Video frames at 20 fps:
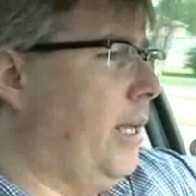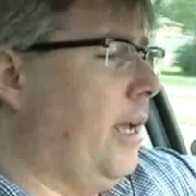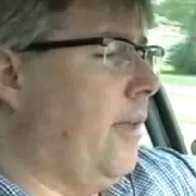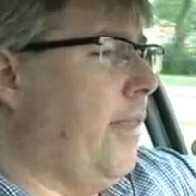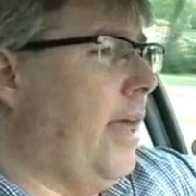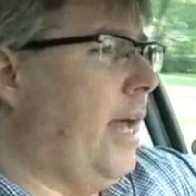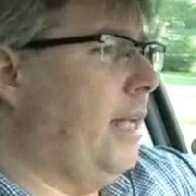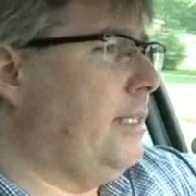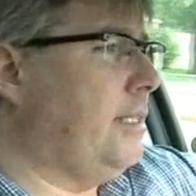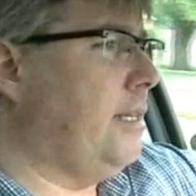
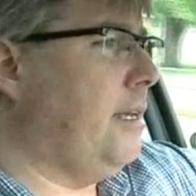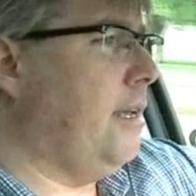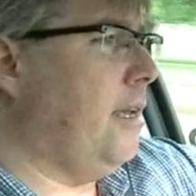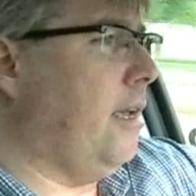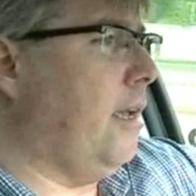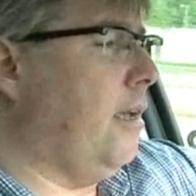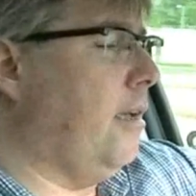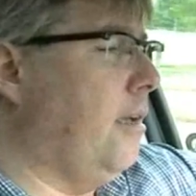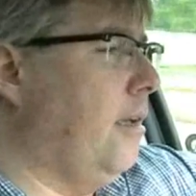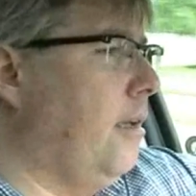and that's
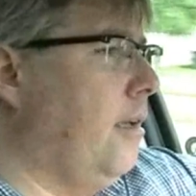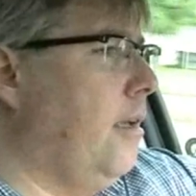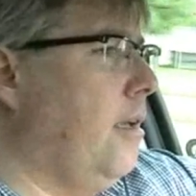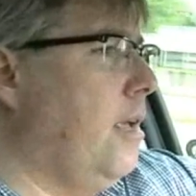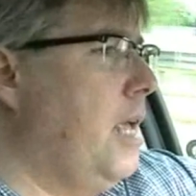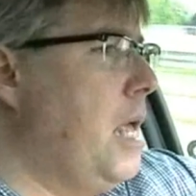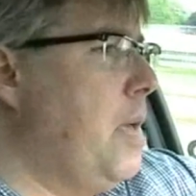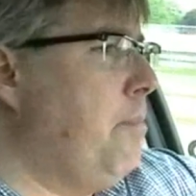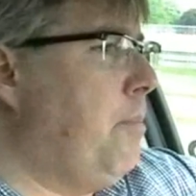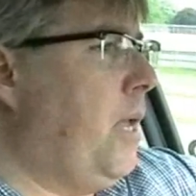key,
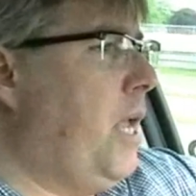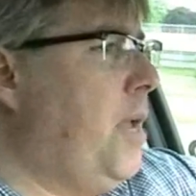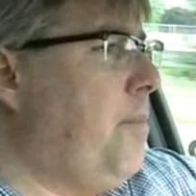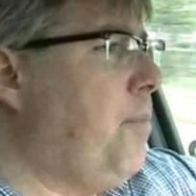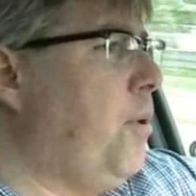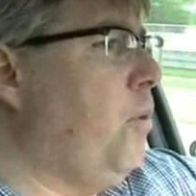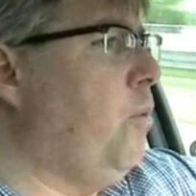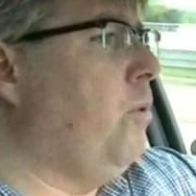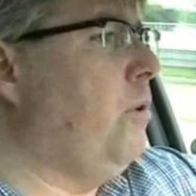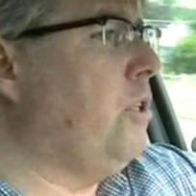
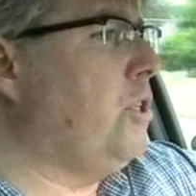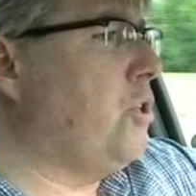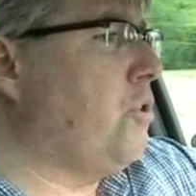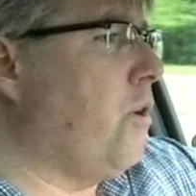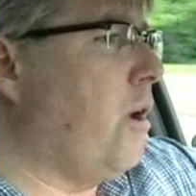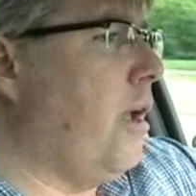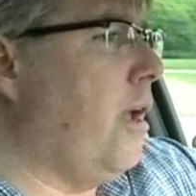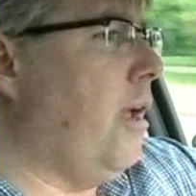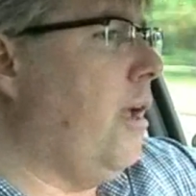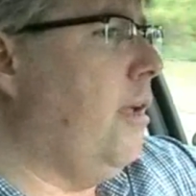people will
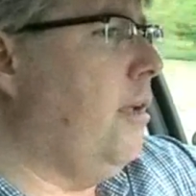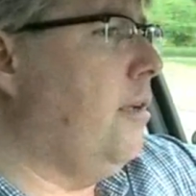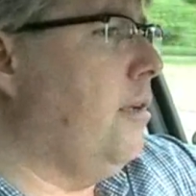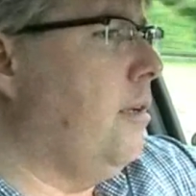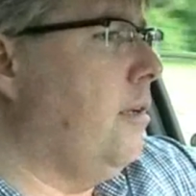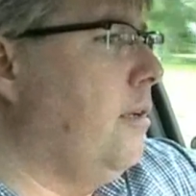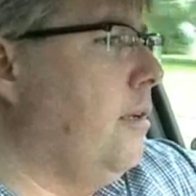trade